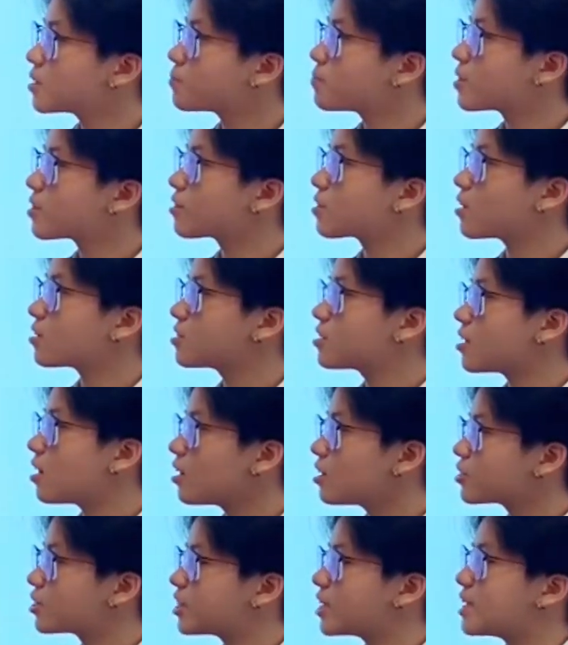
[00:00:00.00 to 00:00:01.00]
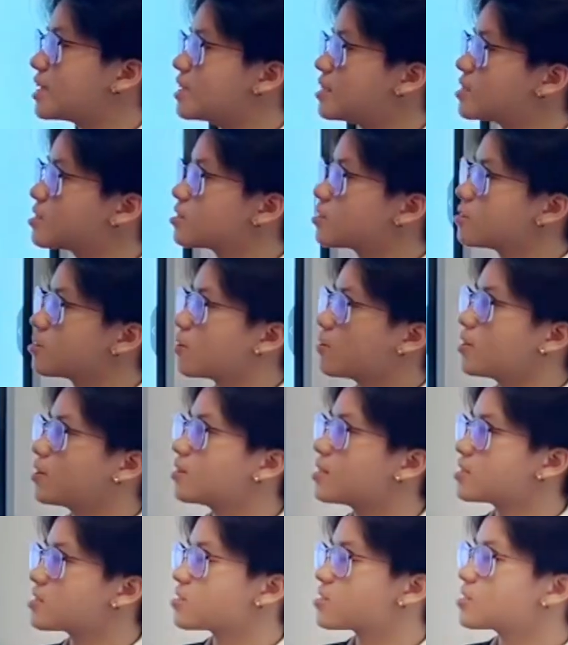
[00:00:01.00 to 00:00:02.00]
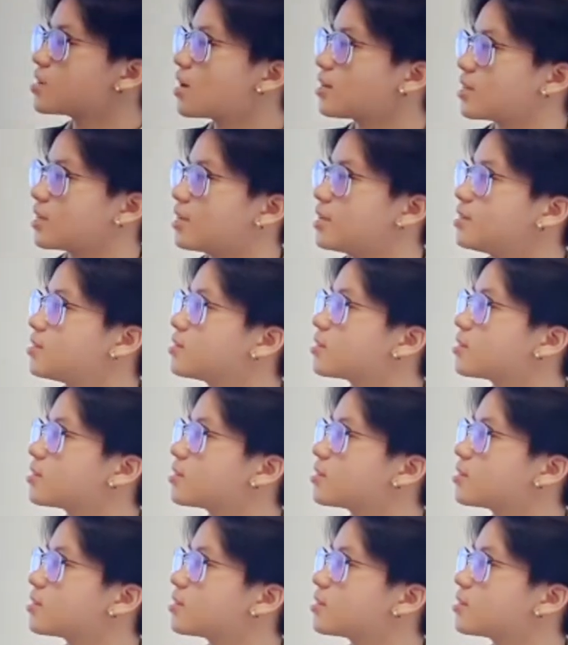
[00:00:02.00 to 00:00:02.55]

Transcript: methodologies. So in this study,